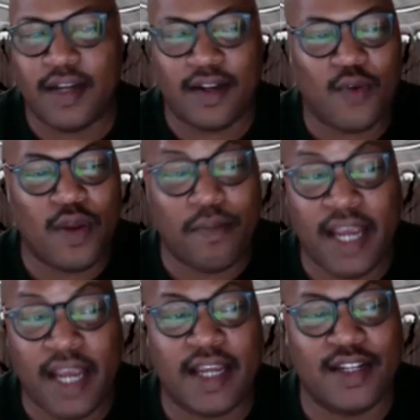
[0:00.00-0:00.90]
we
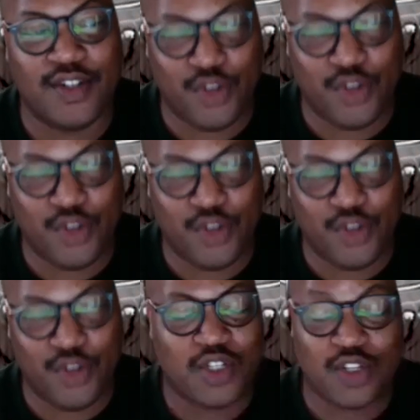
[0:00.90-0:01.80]
make it do
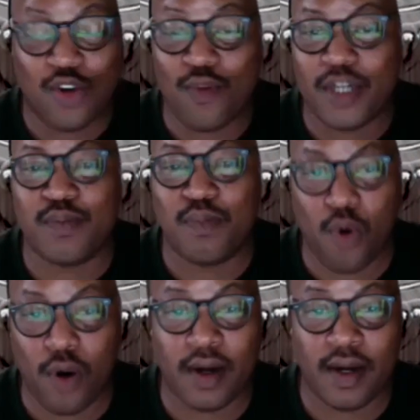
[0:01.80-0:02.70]
so much
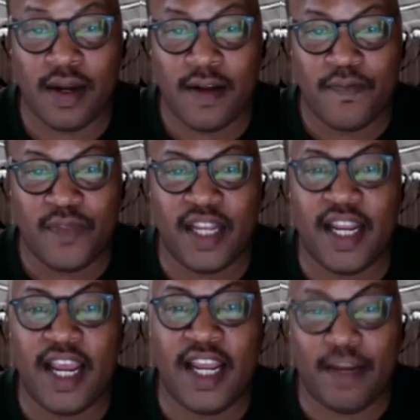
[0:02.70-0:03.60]
more than
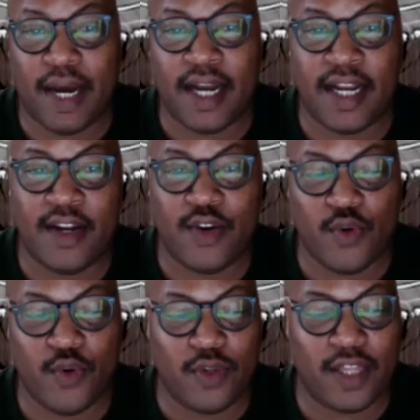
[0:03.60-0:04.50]
anybody
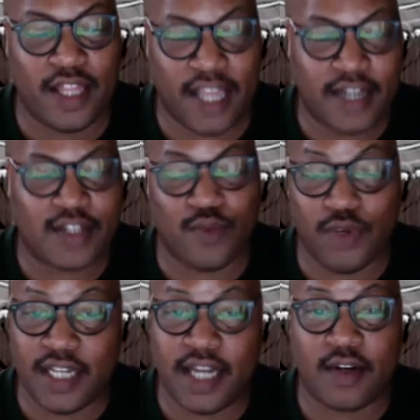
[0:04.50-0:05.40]
who thinks through a
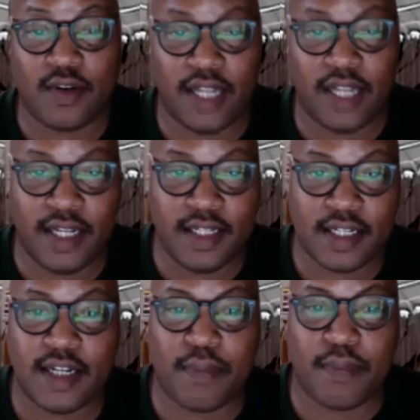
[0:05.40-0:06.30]
technical lens
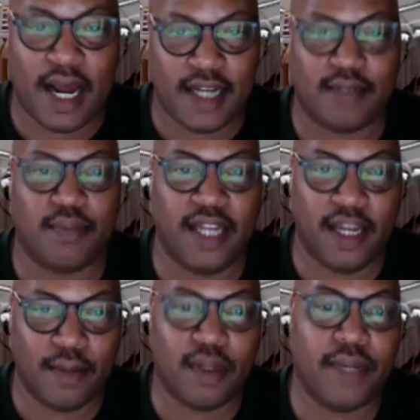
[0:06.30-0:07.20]
could possibly
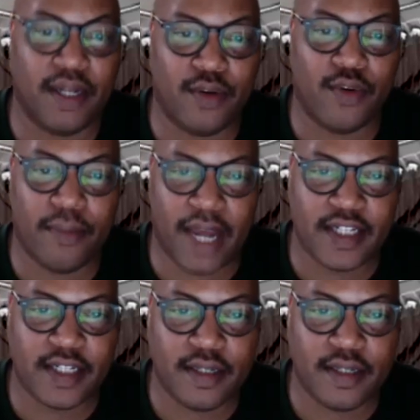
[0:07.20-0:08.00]
implement or imagine.